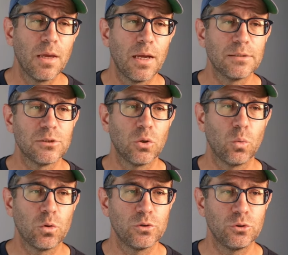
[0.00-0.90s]
And so
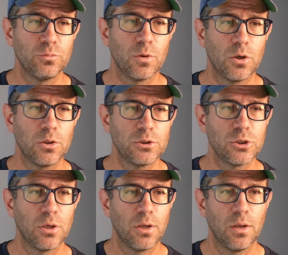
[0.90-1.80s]
we'll do
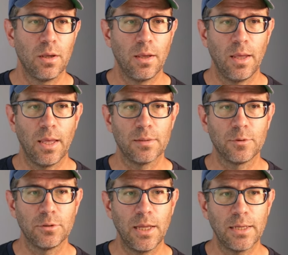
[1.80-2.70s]
merge
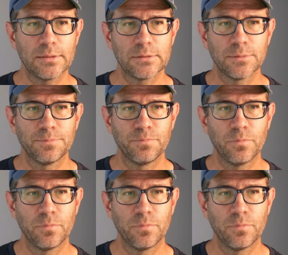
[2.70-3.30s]
animal legs,